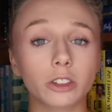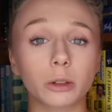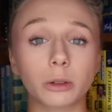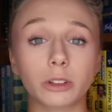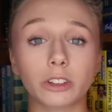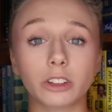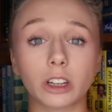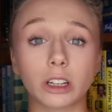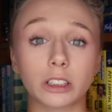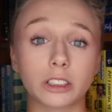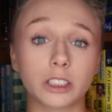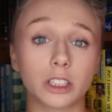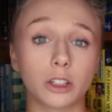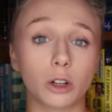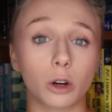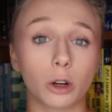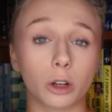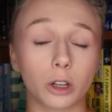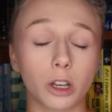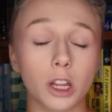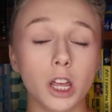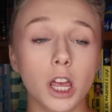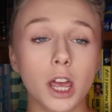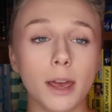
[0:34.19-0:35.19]
so it's starting
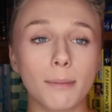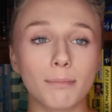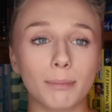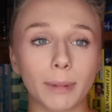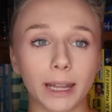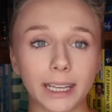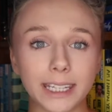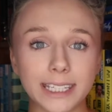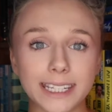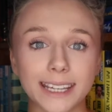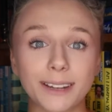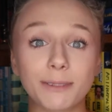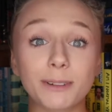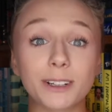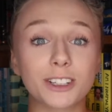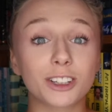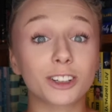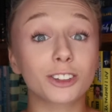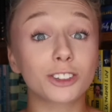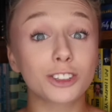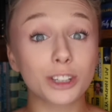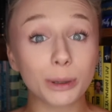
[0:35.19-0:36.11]
on Monday, which is